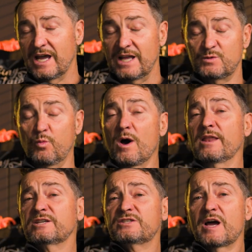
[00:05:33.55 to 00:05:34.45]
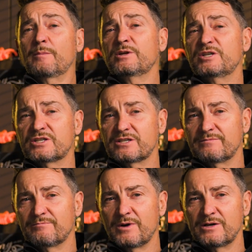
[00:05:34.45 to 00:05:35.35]
It's well established,
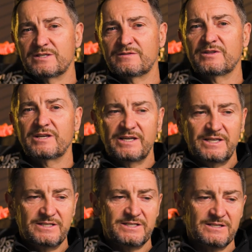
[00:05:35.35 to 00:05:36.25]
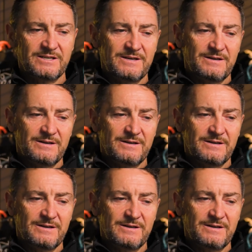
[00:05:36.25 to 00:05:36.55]
most of these